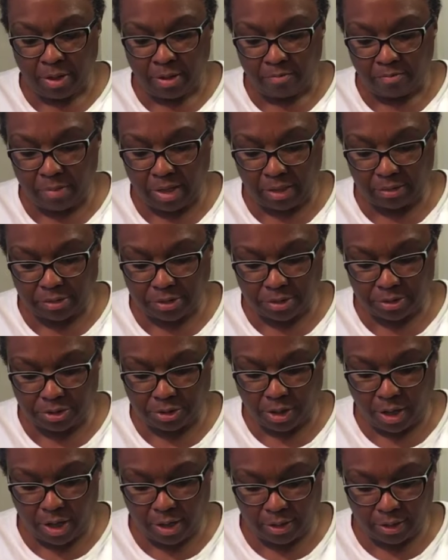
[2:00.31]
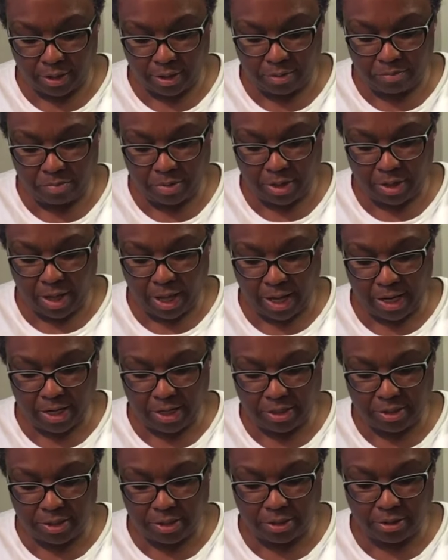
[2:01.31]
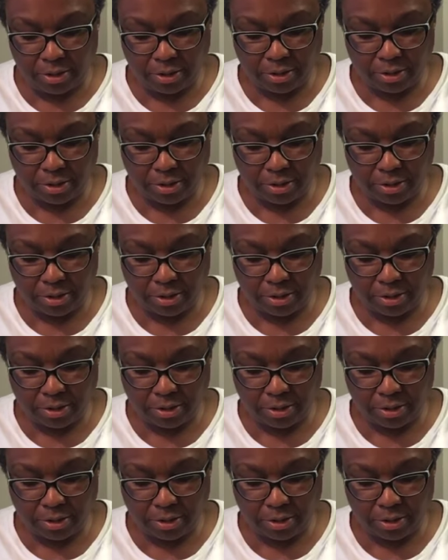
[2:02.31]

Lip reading: melts the chocolate. But Ina did hers a